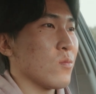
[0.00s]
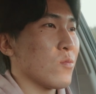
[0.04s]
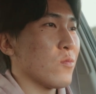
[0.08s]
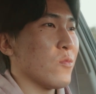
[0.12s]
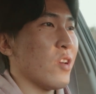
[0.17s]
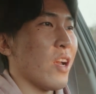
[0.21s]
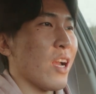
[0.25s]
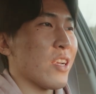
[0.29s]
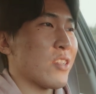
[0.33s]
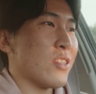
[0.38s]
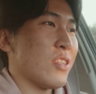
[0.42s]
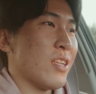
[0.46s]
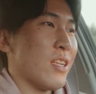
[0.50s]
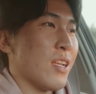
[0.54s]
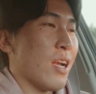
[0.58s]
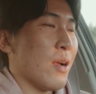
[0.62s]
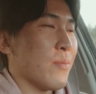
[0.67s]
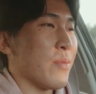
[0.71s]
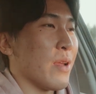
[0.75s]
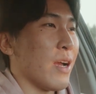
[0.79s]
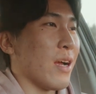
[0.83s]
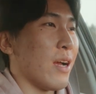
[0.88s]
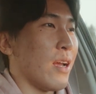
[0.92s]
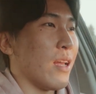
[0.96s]
Actually,
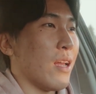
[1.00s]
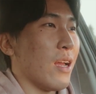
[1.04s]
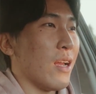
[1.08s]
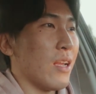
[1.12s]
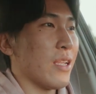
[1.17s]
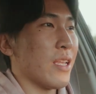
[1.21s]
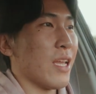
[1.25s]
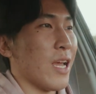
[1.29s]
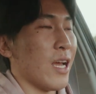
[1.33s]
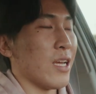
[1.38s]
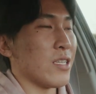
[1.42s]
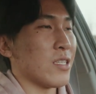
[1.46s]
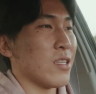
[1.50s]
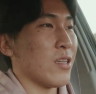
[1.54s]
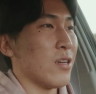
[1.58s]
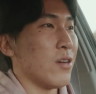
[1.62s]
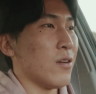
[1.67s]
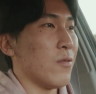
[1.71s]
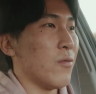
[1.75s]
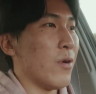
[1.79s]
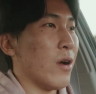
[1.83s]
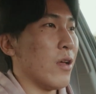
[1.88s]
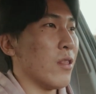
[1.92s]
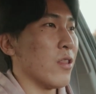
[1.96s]
I'm not. Yeah,
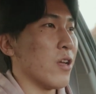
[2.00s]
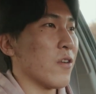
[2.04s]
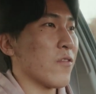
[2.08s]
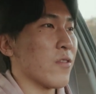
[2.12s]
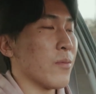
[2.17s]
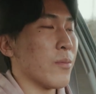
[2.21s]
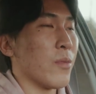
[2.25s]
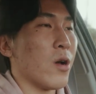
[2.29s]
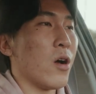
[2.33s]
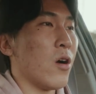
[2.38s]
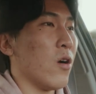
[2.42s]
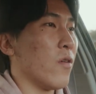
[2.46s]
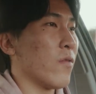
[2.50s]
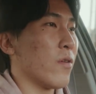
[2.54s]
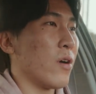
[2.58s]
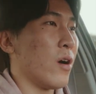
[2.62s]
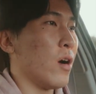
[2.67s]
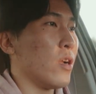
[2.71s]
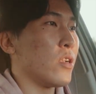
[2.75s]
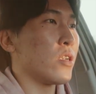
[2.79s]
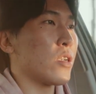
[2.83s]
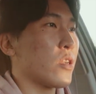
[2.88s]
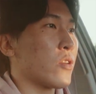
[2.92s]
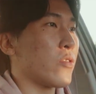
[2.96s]
so what I learned from over
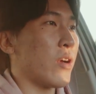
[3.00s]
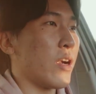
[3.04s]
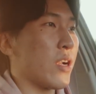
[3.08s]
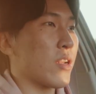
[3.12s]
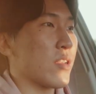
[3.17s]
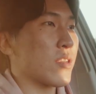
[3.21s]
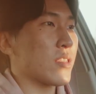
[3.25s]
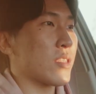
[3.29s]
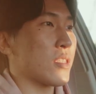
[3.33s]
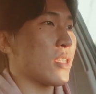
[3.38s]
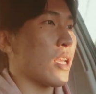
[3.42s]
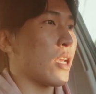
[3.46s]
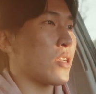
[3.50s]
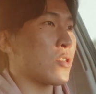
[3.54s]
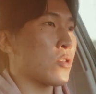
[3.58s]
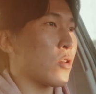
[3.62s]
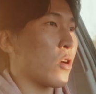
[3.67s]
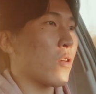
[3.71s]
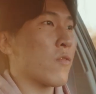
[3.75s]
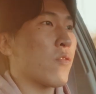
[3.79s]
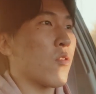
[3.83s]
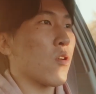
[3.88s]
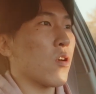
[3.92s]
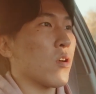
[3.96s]
100 creators is that
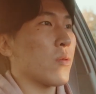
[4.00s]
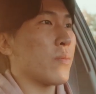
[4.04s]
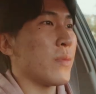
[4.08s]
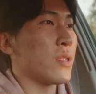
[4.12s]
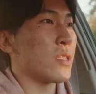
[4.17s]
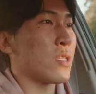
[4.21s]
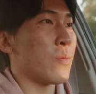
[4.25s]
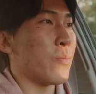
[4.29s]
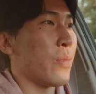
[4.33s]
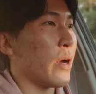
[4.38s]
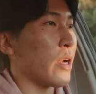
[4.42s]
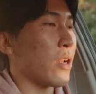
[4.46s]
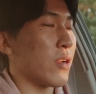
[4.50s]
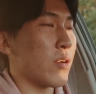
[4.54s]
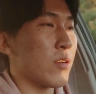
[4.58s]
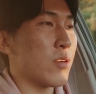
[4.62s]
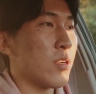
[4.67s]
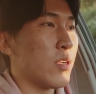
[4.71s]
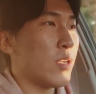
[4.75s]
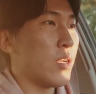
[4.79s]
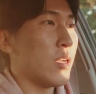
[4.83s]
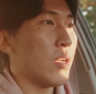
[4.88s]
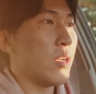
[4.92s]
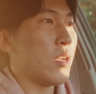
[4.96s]
short form is a better
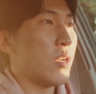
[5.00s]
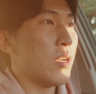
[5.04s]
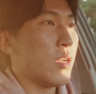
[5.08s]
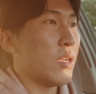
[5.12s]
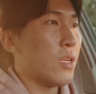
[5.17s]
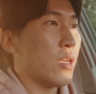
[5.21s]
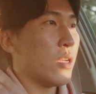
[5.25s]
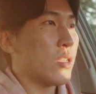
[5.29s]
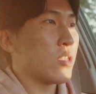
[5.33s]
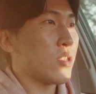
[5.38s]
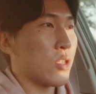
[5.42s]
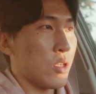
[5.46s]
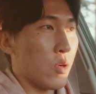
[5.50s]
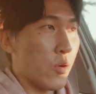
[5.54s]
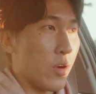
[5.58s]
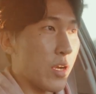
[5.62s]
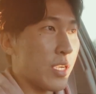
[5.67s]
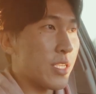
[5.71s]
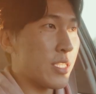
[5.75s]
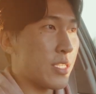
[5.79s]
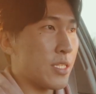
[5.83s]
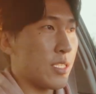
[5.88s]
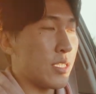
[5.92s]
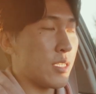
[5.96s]

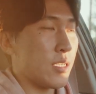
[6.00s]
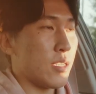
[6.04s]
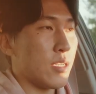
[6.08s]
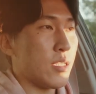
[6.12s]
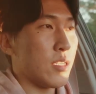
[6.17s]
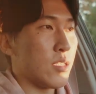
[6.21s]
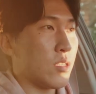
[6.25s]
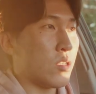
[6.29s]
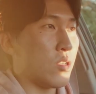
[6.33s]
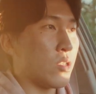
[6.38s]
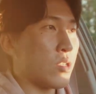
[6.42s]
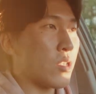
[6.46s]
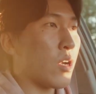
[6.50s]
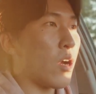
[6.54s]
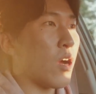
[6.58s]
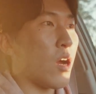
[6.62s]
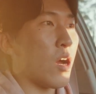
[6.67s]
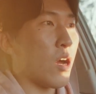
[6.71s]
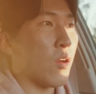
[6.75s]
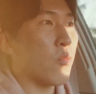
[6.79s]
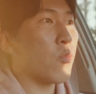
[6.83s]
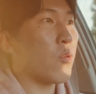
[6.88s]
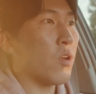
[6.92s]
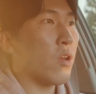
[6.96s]
choice to start
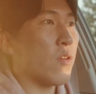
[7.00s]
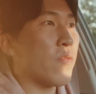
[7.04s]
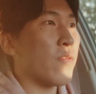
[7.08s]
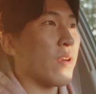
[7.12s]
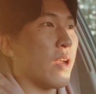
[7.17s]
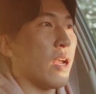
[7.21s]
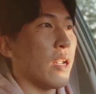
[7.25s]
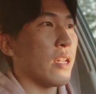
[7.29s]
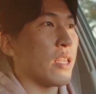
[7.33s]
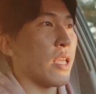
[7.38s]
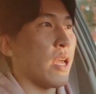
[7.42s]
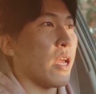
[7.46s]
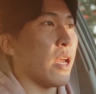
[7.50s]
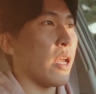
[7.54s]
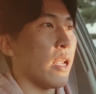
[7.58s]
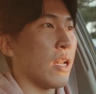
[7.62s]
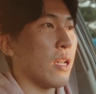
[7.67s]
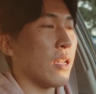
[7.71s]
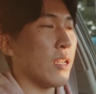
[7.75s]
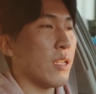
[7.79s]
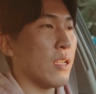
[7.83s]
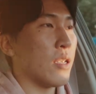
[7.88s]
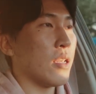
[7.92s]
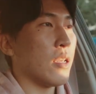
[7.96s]
off with, and
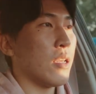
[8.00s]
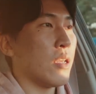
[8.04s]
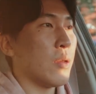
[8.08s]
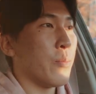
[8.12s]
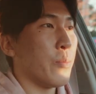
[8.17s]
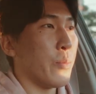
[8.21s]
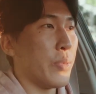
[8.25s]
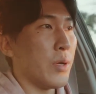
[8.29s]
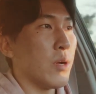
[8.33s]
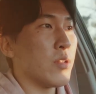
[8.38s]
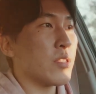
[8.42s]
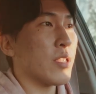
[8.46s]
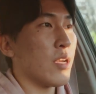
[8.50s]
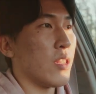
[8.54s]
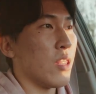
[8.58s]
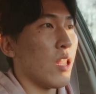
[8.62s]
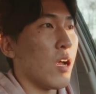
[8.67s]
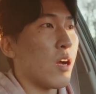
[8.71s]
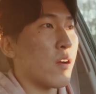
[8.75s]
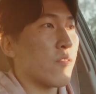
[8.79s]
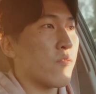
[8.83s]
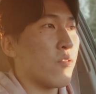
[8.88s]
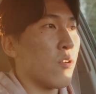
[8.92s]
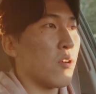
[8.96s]
then build the
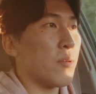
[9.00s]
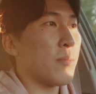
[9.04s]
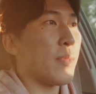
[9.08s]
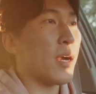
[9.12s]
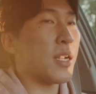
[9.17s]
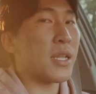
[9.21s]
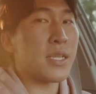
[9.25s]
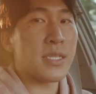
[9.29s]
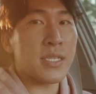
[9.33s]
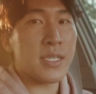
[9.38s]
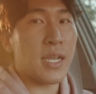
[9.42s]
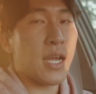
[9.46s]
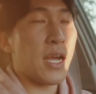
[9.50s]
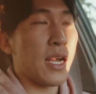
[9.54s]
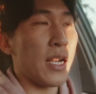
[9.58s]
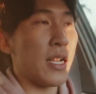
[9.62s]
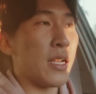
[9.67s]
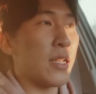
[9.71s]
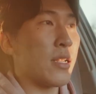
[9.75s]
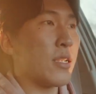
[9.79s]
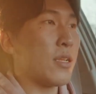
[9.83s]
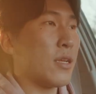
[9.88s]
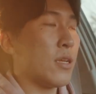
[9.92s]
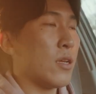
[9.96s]
long form on the
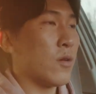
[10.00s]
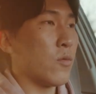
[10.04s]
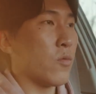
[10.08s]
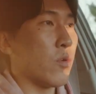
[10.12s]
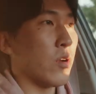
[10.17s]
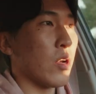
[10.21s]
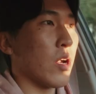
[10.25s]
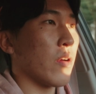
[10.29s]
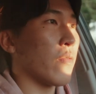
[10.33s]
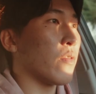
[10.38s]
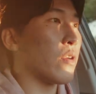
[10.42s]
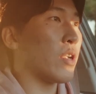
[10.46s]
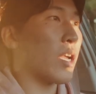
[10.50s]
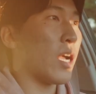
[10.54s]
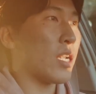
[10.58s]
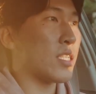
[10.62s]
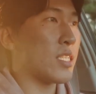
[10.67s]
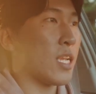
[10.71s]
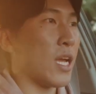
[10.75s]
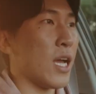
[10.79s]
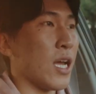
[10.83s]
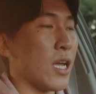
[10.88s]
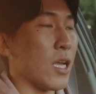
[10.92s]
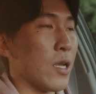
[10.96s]
side whenever you have
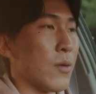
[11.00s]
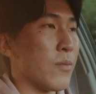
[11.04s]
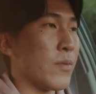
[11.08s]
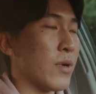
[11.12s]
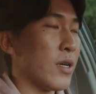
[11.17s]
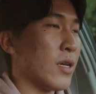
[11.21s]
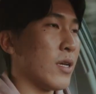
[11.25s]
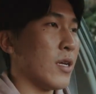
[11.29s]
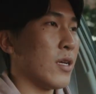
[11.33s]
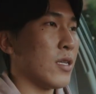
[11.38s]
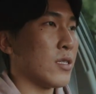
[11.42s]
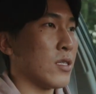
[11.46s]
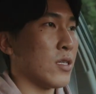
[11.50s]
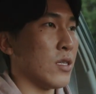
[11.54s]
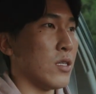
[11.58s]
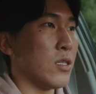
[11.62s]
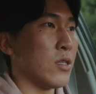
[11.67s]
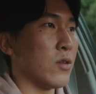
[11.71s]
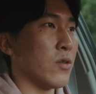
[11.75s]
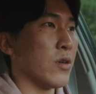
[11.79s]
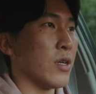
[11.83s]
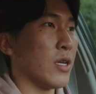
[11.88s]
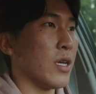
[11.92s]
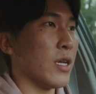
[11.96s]
time to
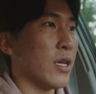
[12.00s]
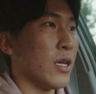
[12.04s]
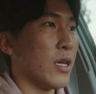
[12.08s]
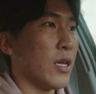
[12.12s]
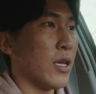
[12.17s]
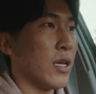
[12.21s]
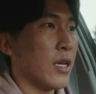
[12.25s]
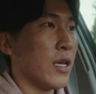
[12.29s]
do it.